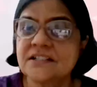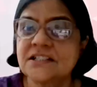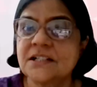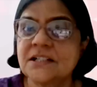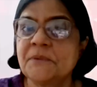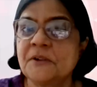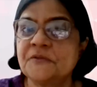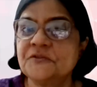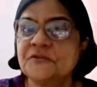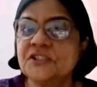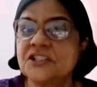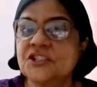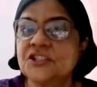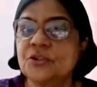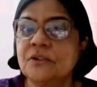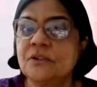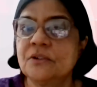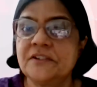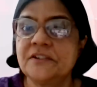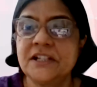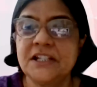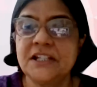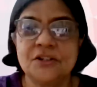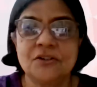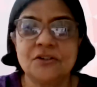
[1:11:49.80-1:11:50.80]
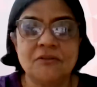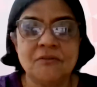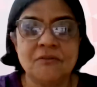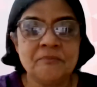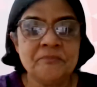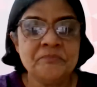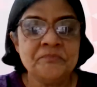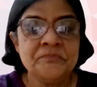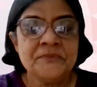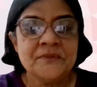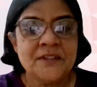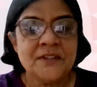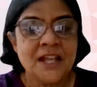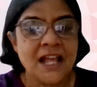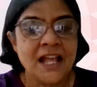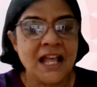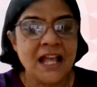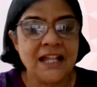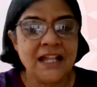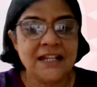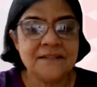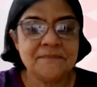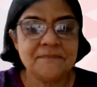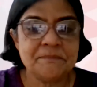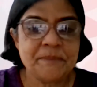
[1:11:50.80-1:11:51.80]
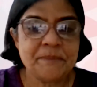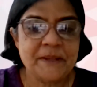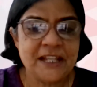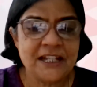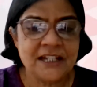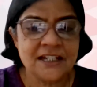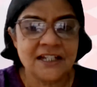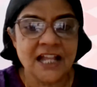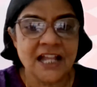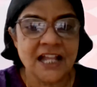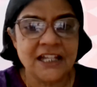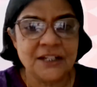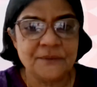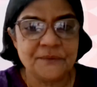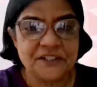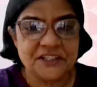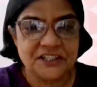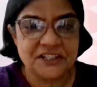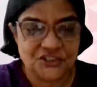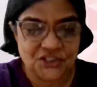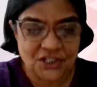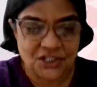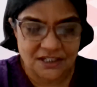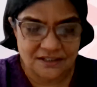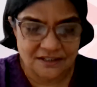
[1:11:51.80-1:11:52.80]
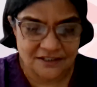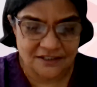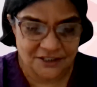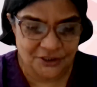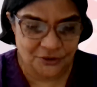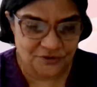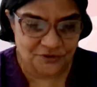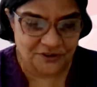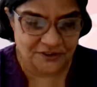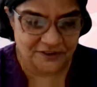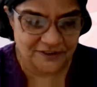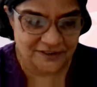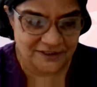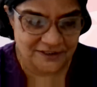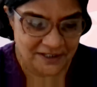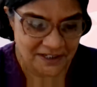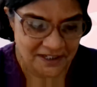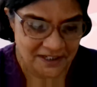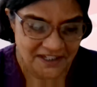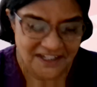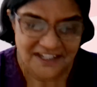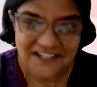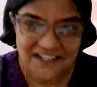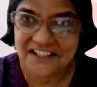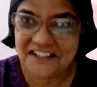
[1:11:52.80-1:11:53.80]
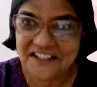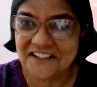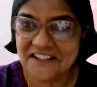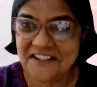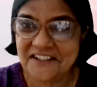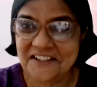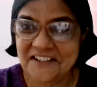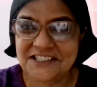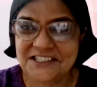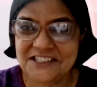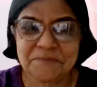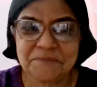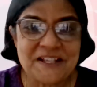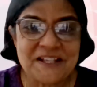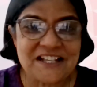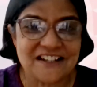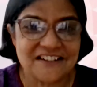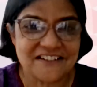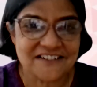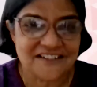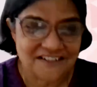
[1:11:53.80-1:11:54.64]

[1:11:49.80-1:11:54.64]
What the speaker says: some of the jewelry, you know, and be in line with the gender neutral speaker.